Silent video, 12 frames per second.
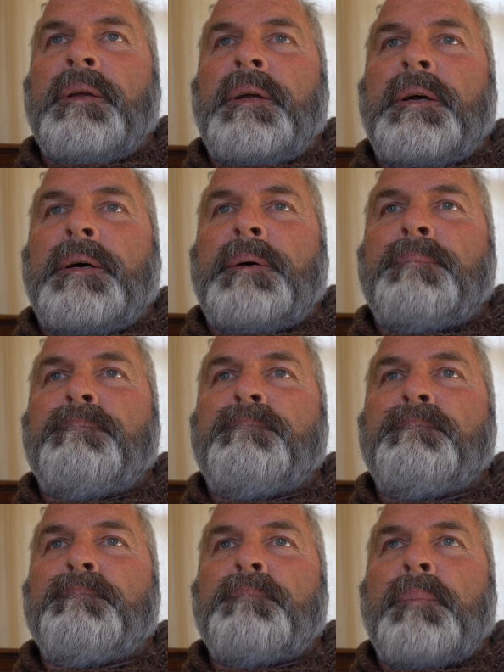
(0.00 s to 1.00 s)

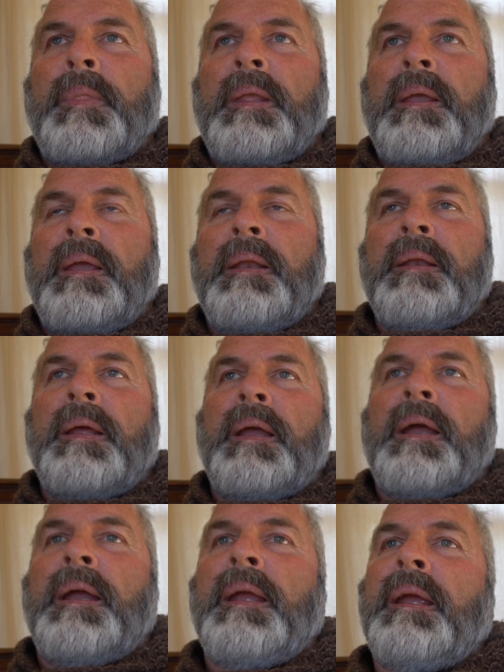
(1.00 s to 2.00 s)
And
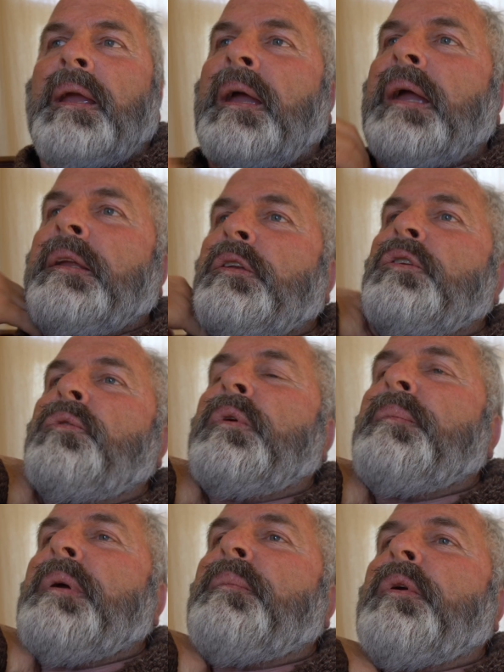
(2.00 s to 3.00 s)
I do
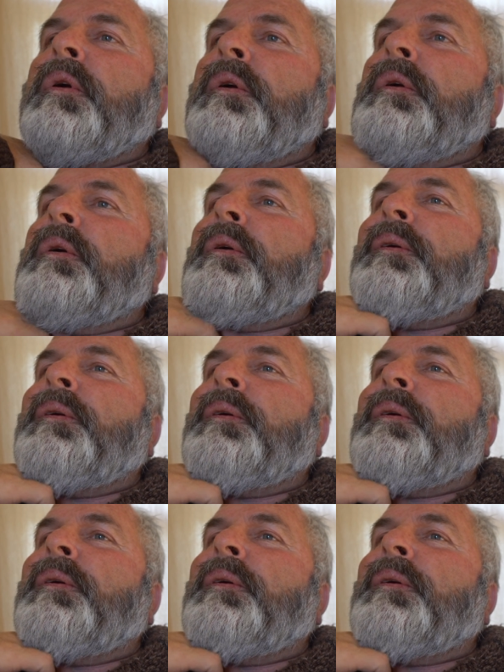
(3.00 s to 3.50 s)
remember